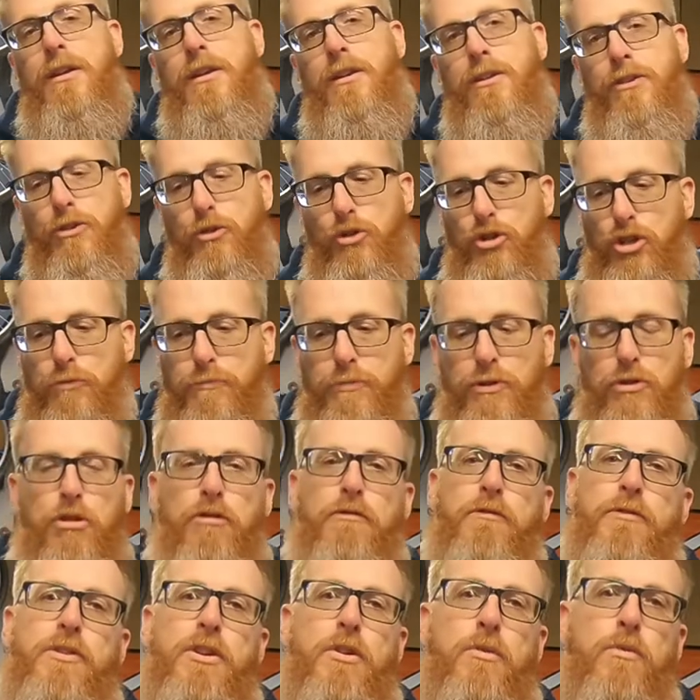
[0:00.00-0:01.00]
you should be
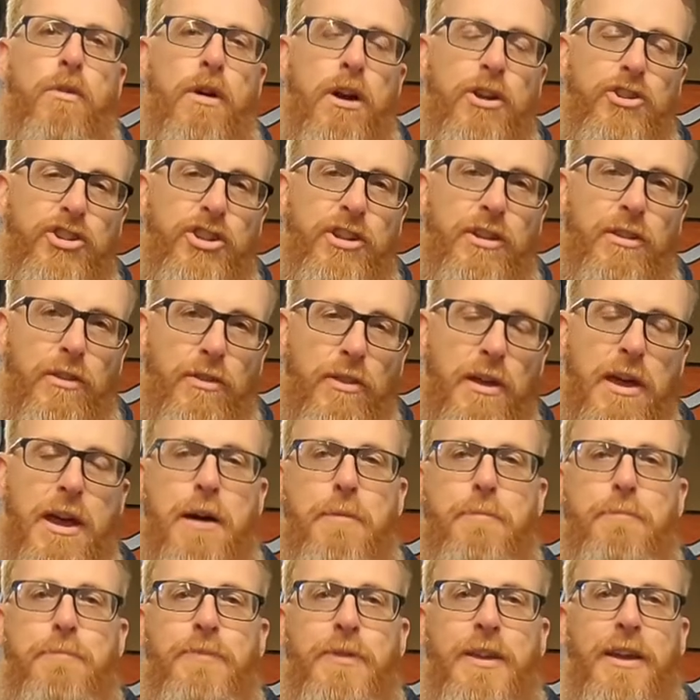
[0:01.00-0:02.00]
over there watching
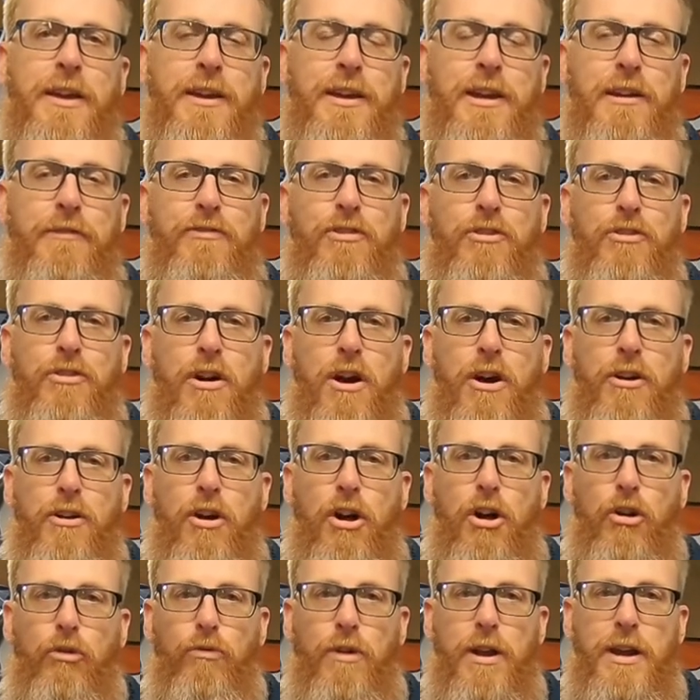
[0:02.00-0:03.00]
them if you're not
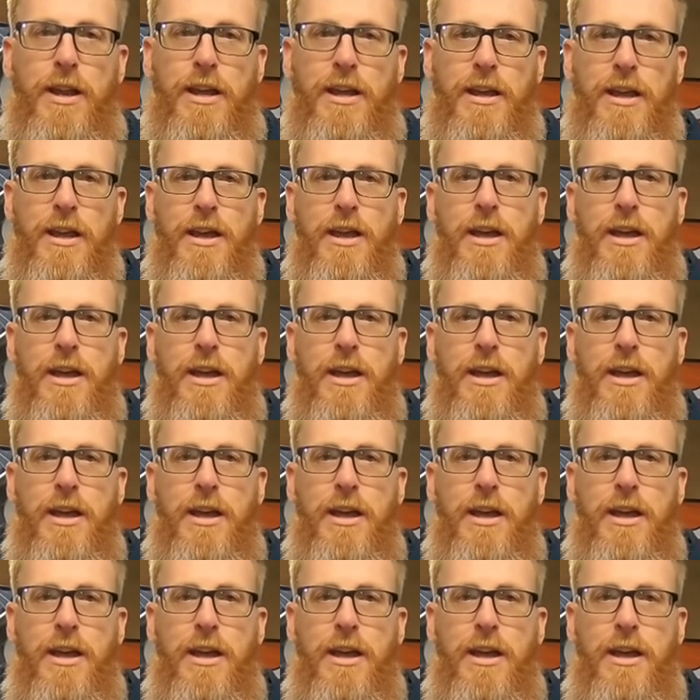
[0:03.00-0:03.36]
already.